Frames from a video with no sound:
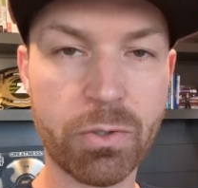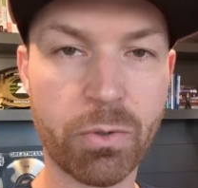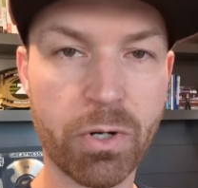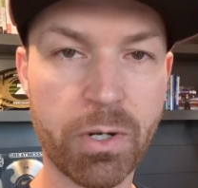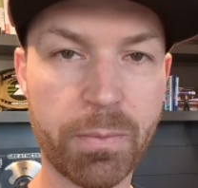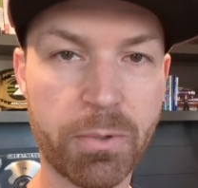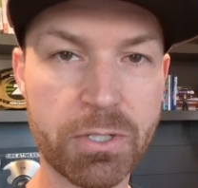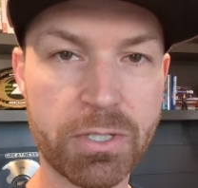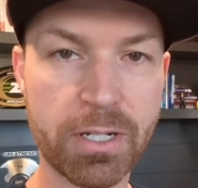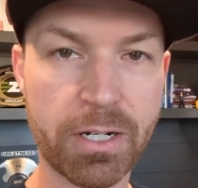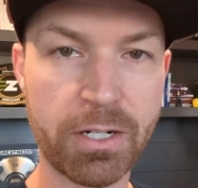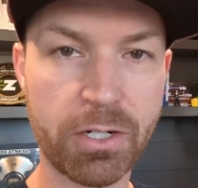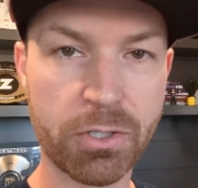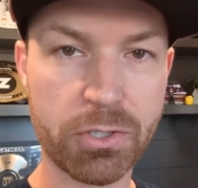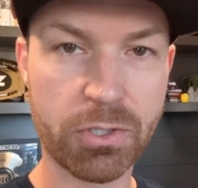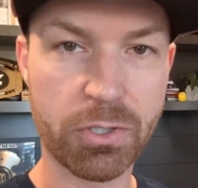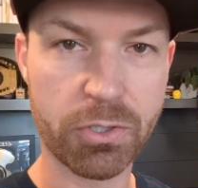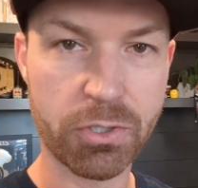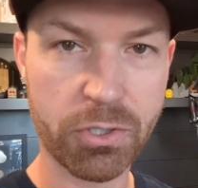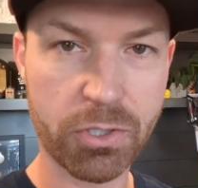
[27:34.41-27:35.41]
20% of
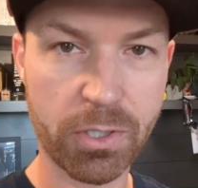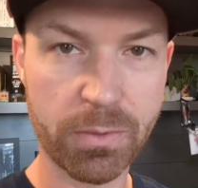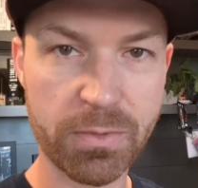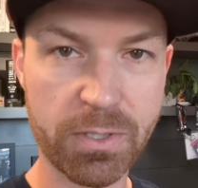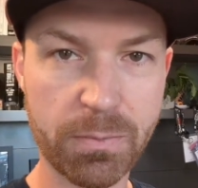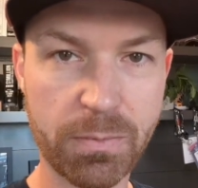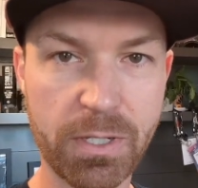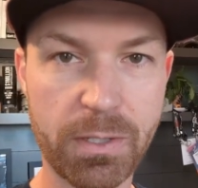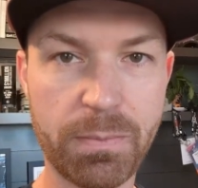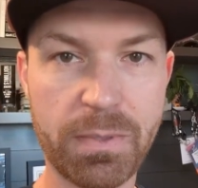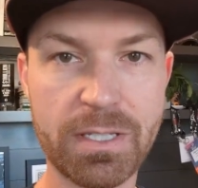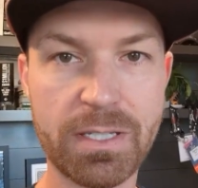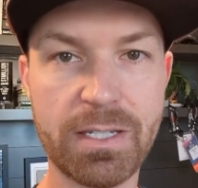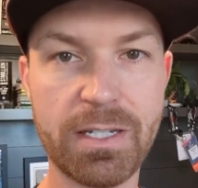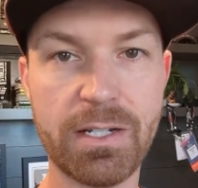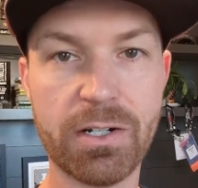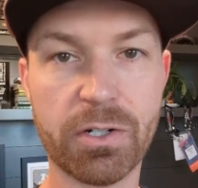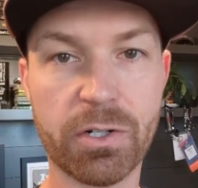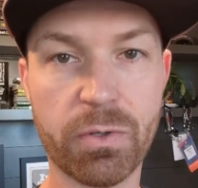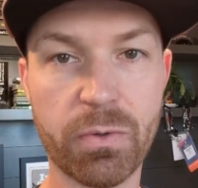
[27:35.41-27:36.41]
your search terms in
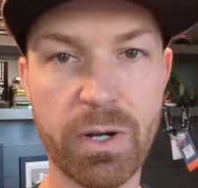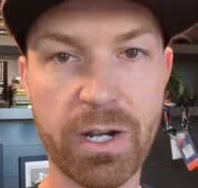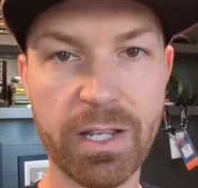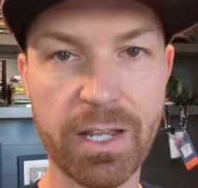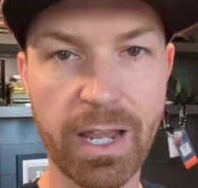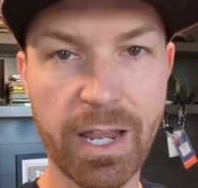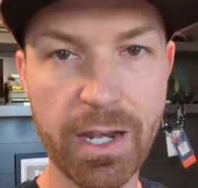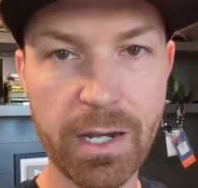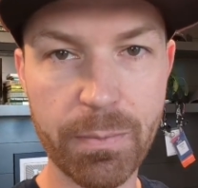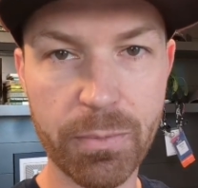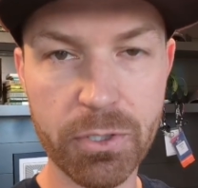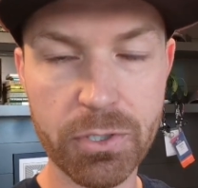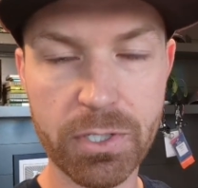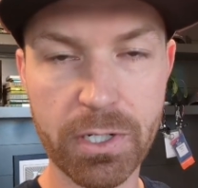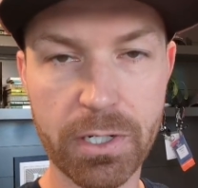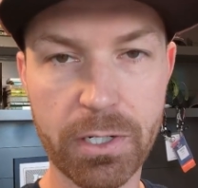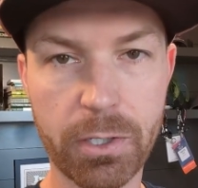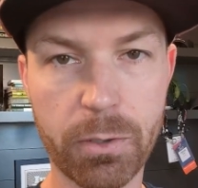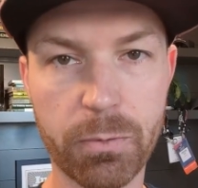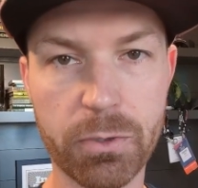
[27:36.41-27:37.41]
PPC are creating
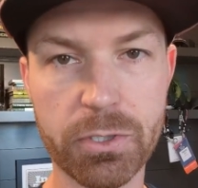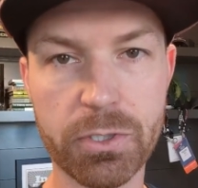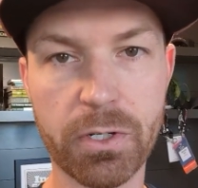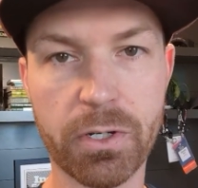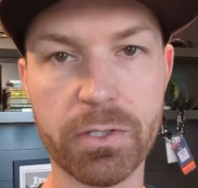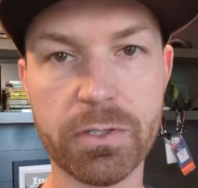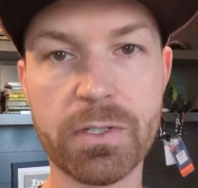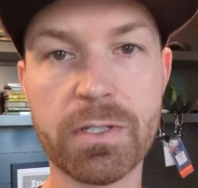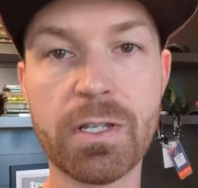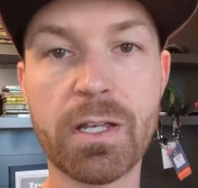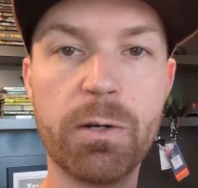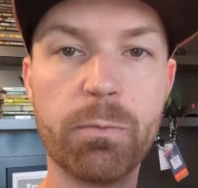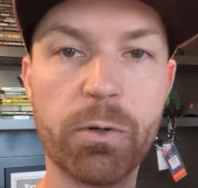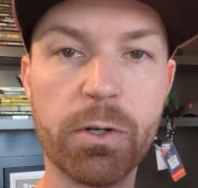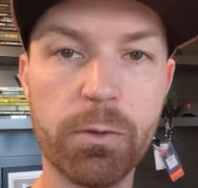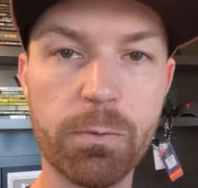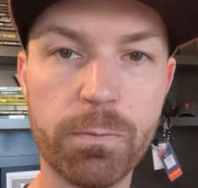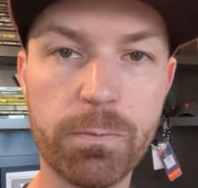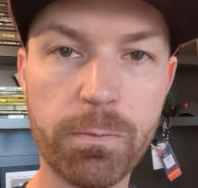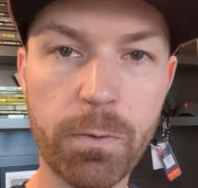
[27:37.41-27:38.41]
80% of your results. And
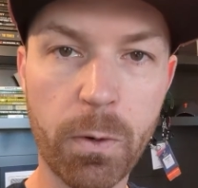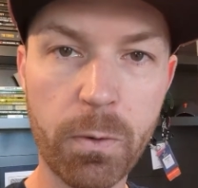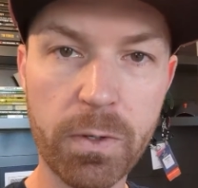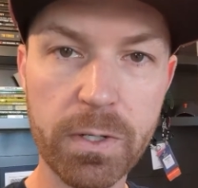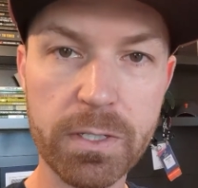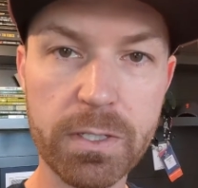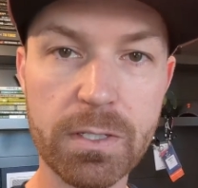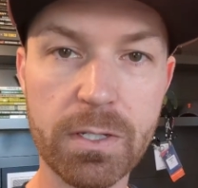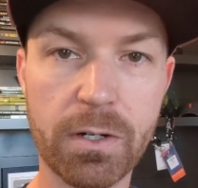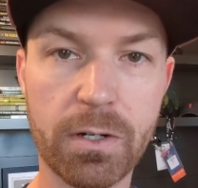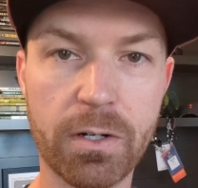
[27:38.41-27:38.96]
when you focus